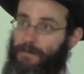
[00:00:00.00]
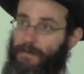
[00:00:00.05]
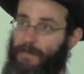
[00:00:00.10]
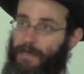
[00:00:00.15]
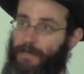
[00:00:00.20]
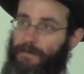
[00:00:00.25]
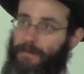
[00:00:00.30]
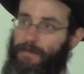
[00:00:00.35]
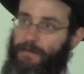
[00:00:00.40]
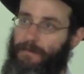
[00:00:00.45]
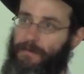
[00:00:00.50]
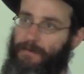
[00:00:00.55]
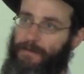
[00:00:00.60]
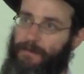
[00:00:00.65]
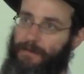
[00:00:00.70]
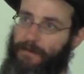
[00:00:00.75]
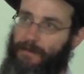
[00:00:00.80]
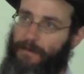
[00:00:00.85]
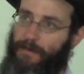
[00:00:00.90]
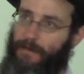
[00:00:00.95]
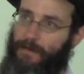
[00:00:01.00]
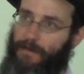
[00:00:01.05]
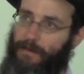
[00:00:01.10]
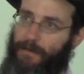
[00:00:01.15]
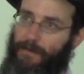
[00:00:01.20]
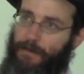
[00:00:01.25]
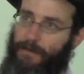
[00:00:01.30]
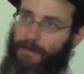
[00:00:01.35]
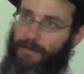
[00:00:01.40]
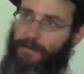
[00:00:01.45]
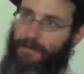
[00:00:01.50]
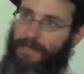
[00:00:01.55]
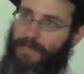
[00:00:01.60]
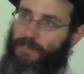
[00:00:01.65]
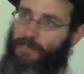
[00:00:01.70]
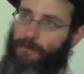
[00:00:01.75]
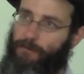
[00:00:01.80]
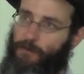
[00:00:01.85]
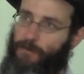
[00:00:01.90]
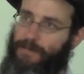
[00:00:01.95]
and then
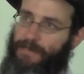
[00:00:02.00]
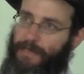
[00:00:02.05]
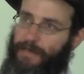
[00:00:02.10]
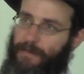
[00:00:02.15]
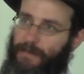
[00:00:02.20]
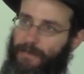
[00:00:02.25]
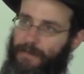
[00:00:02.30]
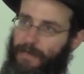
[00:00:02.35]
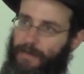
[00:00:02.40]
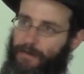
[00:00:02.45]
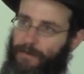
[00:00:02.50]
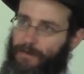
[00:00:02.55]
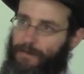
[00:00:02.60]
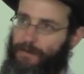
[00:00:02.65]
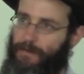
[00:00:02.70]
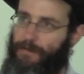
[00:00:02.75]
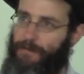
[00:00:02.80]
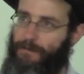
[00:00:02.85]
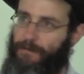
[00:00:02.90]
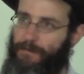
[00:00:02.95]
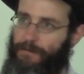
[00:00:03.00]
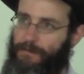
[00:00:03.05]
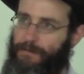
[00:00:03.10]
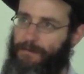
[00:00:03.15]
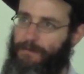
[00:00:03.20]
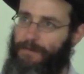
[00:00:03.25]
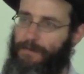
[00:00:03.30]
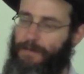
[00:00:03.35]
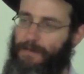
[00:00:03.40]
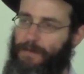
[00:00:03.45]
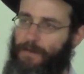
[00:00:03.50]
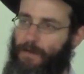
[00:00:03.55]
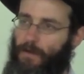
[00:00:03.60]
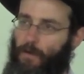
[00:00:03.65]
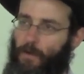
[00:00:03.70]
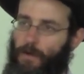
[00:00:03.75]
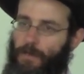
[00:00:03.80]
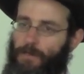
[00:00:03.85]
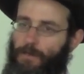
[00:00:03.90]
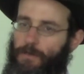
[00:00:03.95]
teach him to settle down.
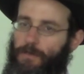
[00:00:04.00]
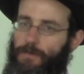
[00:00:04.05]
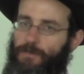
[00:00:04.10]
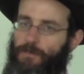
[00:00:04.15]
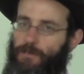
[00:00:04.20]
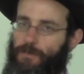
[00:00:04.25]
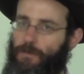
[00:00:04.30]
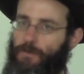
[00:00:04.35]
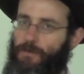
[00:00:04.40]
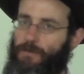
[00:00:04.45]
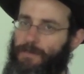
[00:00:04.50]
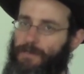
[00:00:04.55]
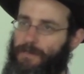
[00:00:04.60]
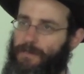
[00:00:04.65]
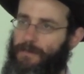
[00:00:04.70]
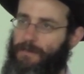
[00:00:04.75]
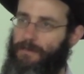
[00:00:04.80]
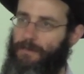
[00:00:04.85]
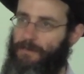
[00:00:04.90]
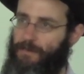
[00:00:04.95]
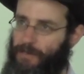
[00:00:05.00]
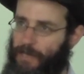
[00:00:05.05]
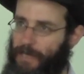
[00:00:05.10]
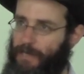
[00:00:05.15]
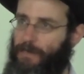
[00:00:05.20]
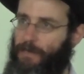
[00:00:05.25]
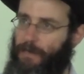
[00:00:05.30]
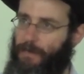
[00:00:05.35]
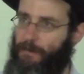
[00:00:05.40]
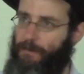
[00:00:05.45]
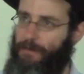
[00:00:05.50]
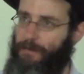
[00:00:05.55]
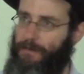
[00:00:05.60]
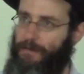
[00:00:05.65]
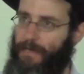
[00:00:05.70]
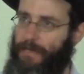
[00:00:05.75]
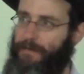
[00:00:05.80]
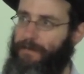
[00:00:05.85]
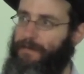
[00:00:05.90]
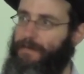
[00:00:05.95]
Or you could choose
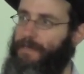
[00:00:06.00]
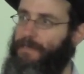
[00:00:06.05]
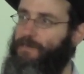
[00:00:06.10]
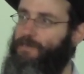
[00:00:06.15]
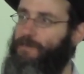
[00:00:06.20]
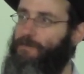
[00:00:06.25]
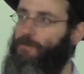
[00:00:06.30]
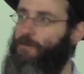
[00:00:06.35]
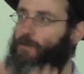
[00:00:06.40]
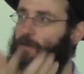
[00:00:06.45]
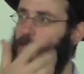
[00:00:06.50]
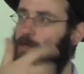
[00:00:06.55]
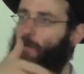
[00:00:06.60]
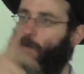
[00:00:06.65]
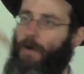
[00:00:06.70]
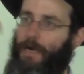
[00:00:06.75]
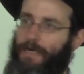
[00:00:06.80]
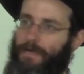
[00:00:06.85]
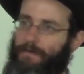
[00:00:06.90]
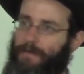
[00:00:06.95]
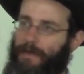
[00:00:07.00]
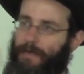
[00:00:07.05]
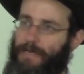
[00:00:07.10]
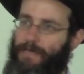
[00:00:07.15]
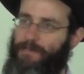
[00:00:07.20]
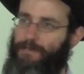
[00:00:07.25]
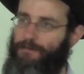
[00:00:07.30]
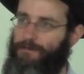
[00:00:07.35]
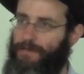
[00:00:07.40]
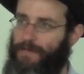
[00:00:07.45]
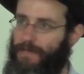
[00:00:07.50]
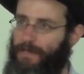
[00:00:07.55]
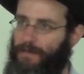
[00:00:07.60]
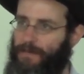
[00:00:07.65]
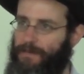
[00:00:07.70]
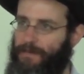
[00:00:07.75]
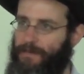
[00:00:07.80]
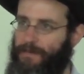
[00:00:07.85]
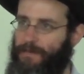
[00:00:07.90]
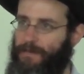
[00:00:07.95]
Jacob and teach him to acquire the lights of
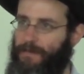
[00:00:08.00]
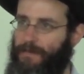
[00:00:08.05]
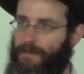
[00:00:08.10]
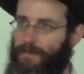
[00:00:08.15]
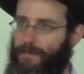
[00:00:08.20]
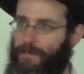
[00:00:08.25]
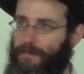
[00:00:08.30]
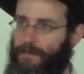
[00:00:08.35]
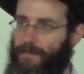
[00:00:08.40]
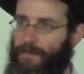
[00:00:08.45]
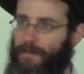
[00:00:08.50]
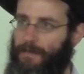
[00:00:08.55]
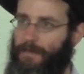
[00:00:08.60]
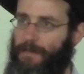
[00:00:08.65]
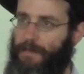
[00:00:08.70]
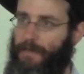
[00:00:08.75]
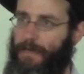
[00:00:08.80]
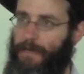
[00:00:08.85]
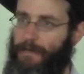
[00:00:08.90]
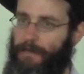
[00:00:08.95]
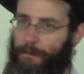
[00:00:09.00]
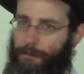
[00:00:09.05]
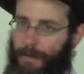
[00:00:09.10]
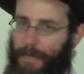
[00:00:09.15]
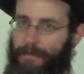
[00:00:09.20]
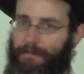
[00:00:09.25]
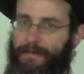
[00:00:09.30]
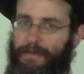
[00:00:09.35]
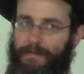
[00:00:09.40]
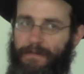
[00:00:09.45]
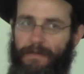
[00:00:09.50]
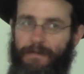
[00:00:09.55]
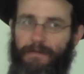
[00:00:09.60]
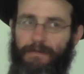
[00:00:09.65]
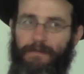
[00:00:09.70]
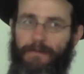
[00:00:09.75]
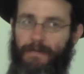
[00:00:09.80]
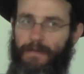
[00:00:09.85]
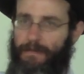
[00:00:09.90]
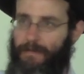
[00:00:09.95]
chaos. And the path that
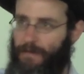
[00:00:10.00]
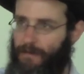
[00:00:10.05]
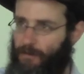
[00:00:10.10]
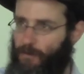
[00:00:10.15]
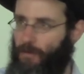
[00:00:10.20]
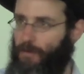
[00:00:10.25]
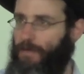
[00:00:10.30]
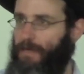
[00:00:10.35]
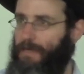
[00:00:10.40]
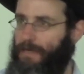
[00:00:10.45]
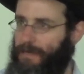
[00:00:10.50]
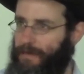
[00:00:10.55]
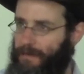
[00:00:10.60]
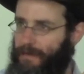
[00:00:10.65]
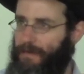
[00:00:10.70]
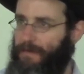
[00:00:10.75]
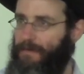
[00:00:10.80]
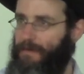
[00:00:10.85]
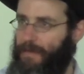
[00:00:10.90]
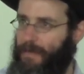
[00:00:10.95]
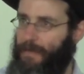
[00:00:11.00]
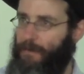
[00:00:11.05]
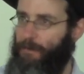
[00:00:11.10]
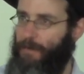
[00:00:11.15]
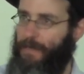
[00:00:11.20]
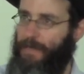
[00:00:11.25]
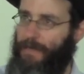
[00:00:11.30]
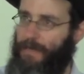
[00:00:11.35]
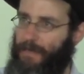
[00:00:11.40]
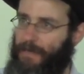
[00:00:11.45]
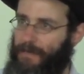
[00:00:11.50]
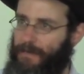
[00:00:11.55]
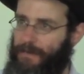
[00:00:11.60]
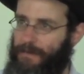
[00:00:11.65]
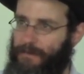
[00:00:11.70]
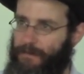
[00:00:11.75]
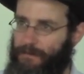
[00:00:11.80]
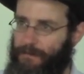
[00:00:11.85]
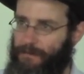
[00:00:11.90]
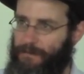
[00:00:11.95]
the Torah and the Kabbalah